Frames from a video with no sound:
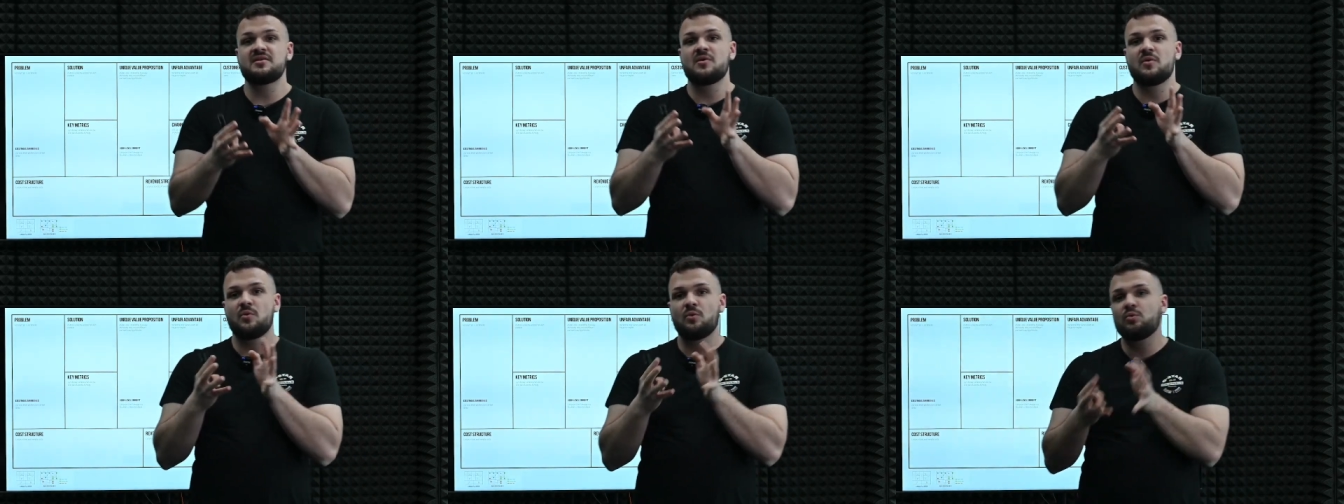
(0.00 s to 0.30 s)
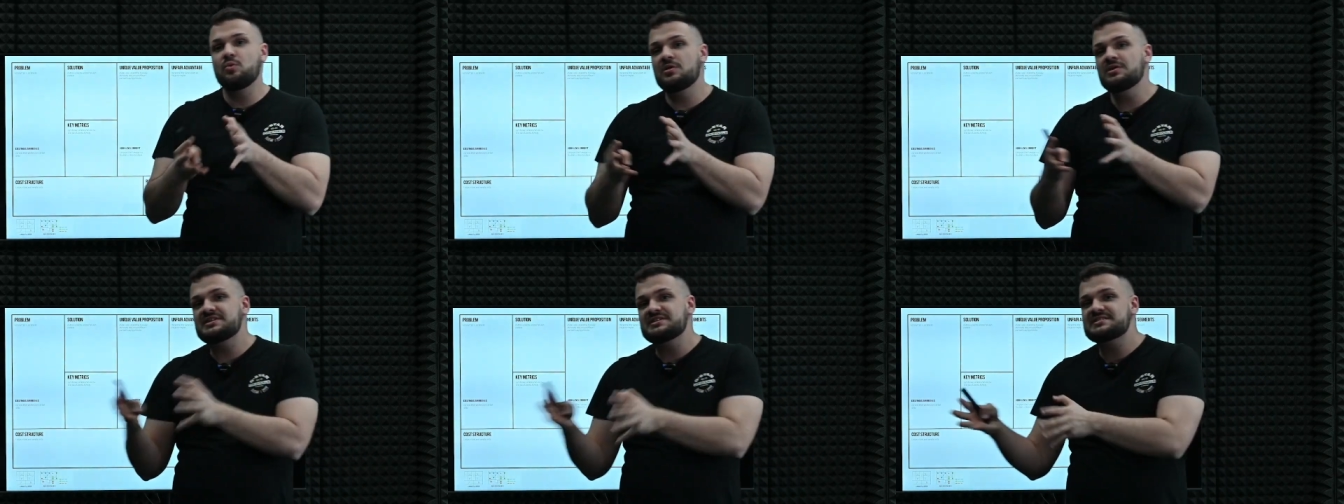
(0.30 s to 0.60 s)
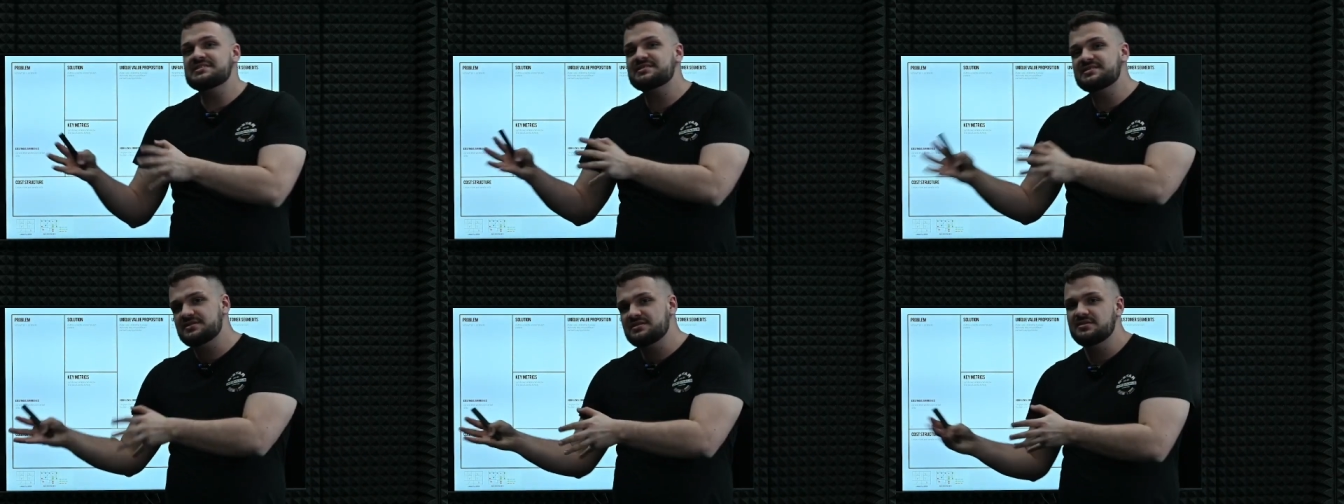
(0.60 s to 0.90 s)
What
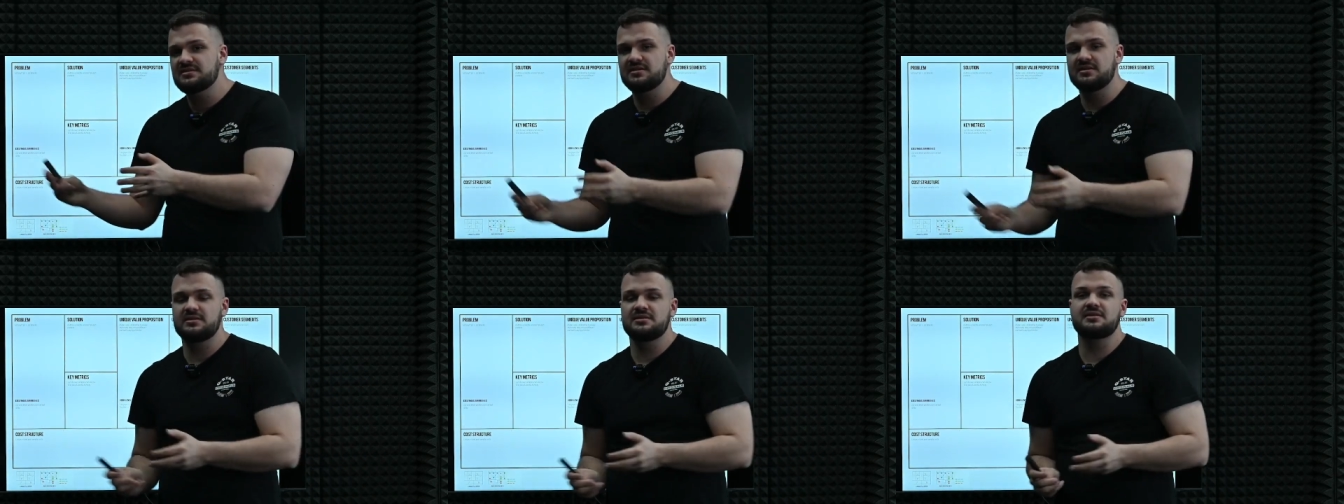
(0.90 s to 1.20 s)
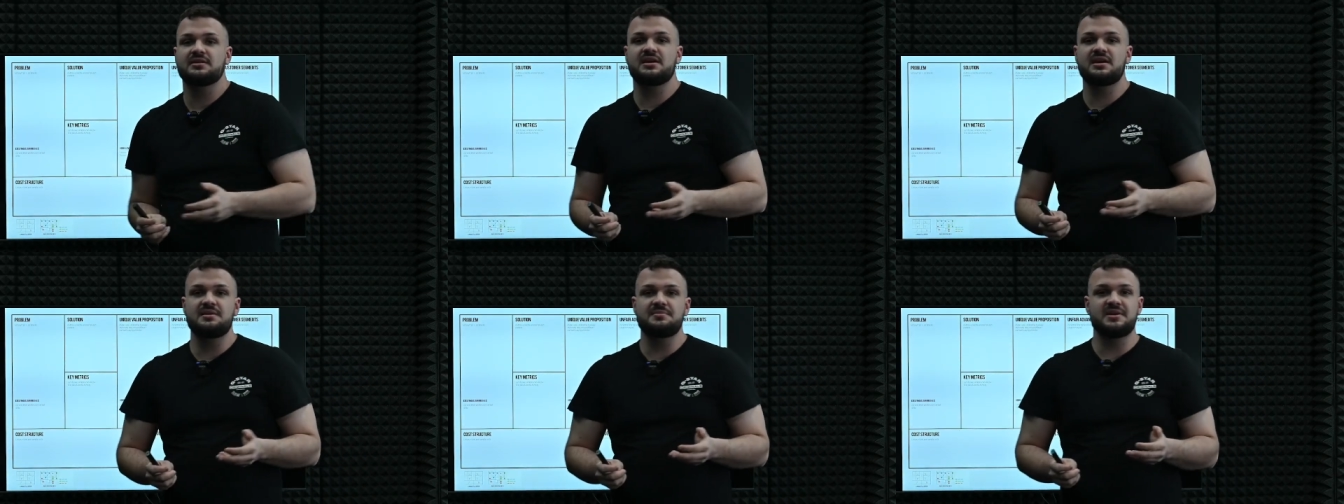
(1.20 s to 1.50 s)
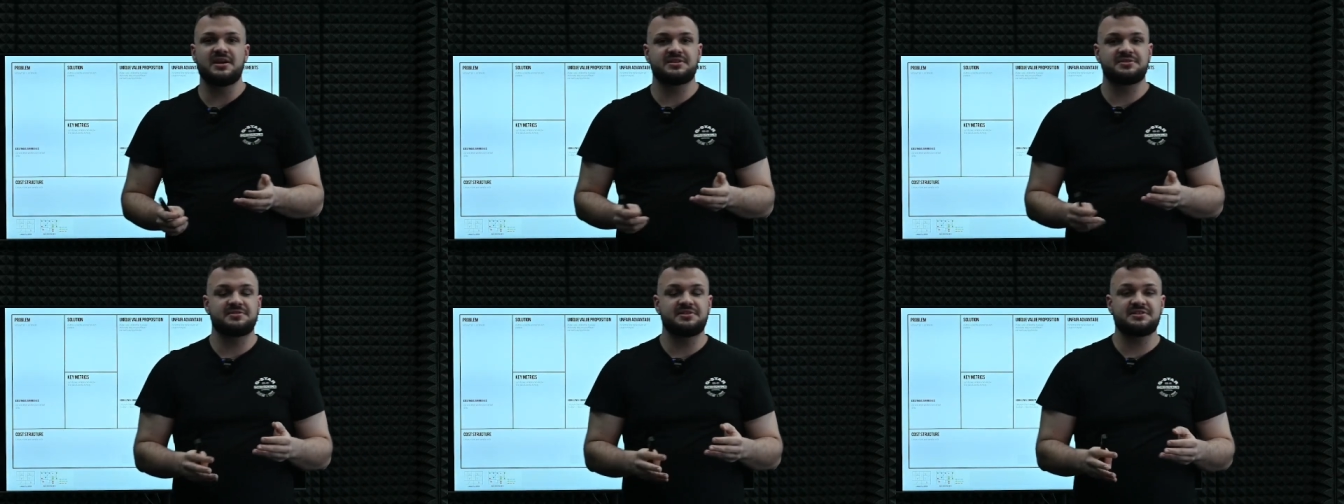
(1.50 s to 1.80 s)
is the key
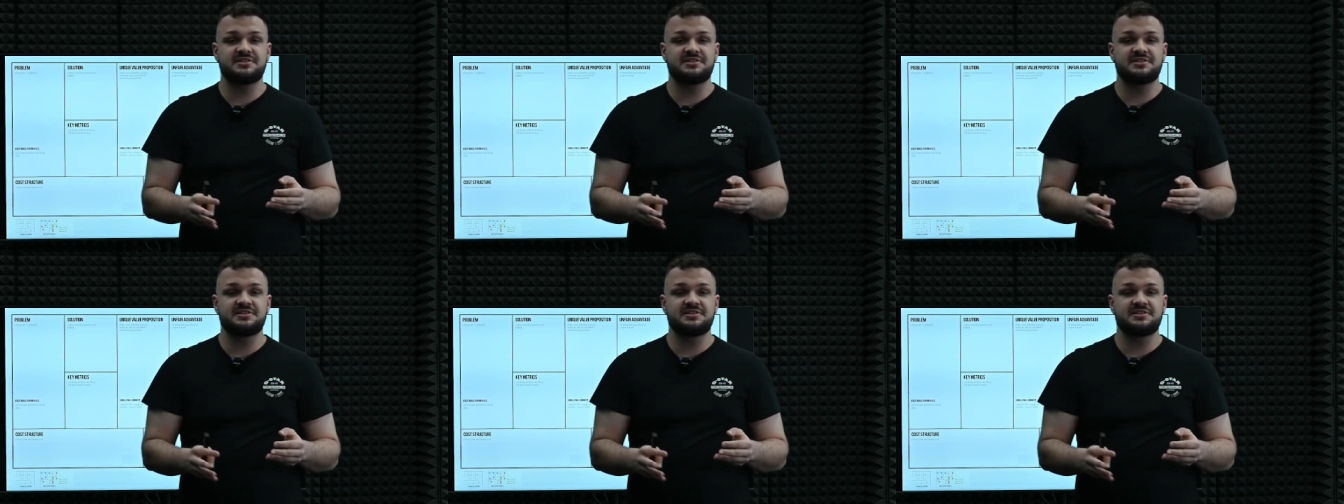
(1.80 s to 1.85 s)
metrics?